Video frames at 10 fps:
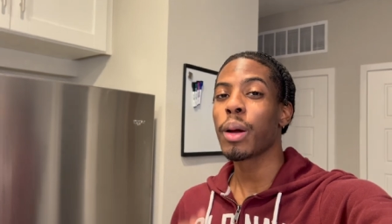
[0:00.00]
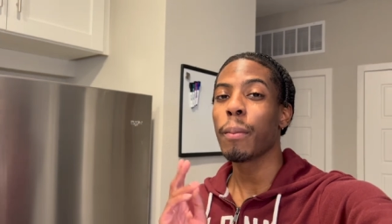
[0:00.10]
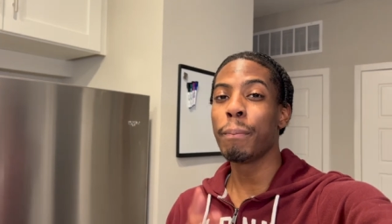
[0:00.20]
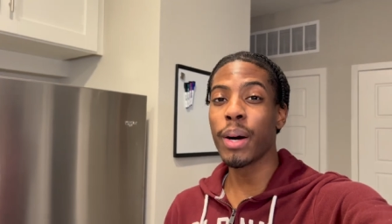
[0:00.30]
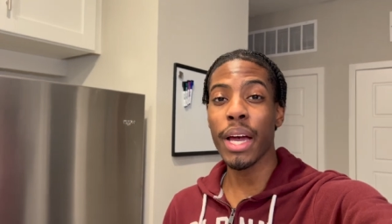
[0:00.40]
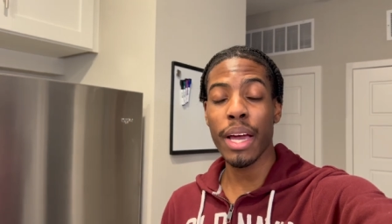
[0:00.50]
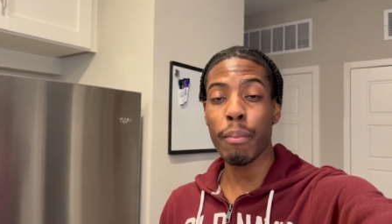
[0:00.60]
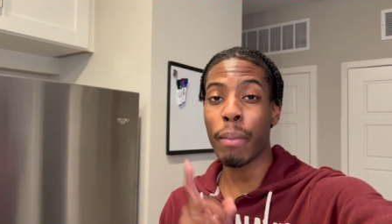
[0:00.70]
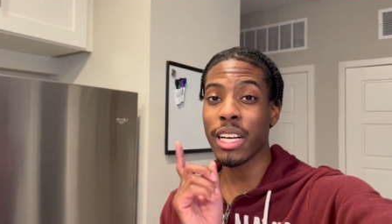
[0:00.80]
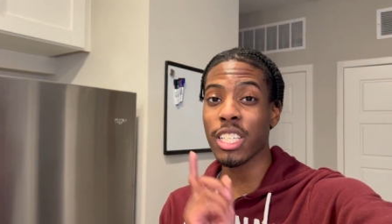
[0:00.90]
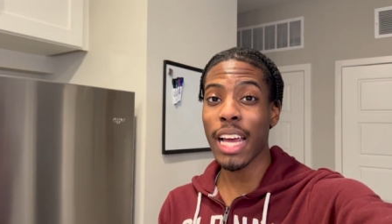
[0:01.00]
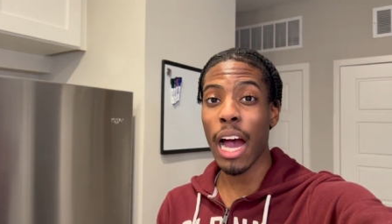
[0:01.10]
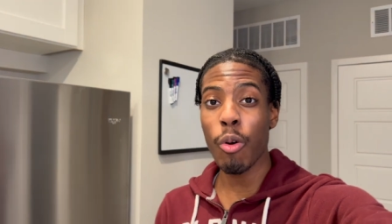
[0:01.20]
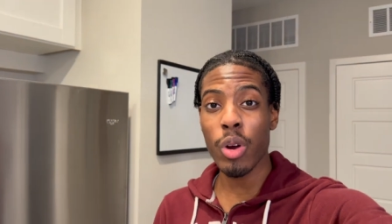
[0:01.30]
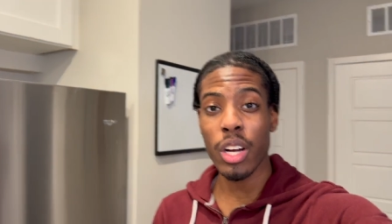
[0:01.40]
But my
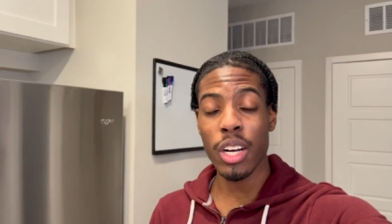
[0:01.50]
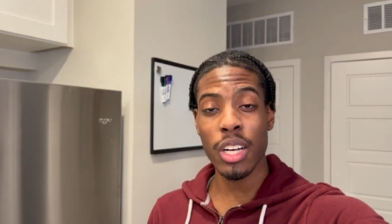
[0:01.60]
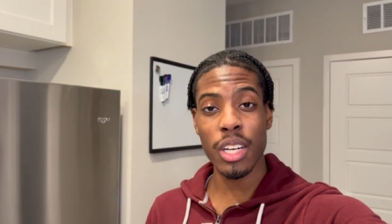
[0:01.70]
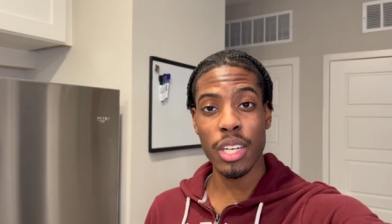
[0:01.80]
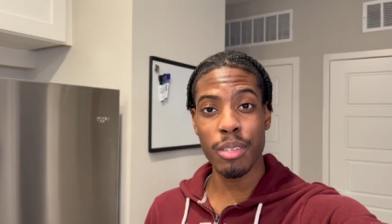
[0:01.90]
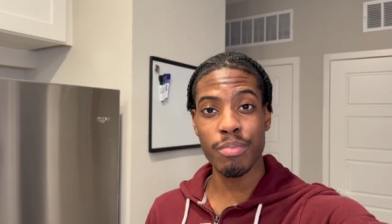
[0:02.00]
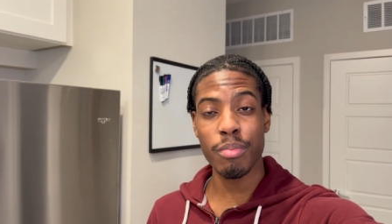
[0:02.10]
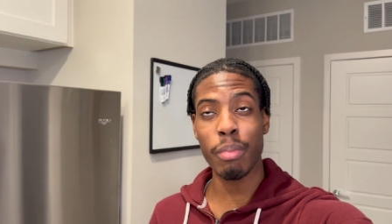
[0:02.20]
shower, um,